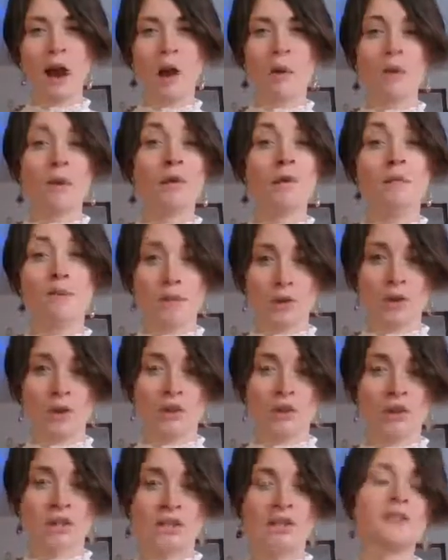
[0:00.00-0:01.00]
our
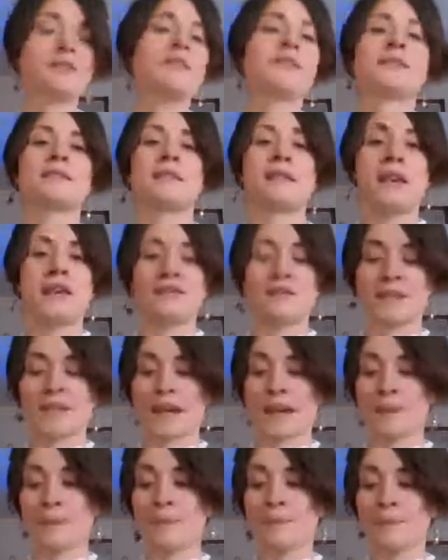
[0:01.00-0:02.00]
fortune in this
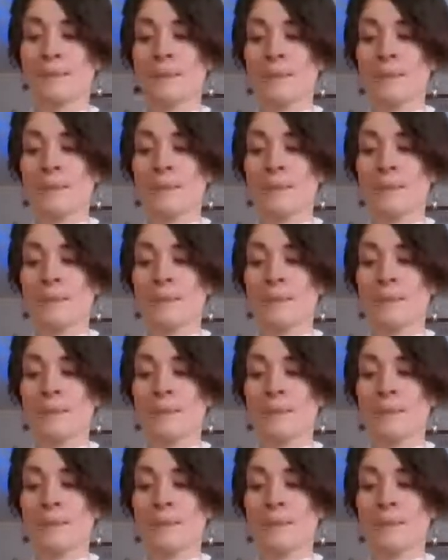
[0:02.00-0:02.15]
lifetime.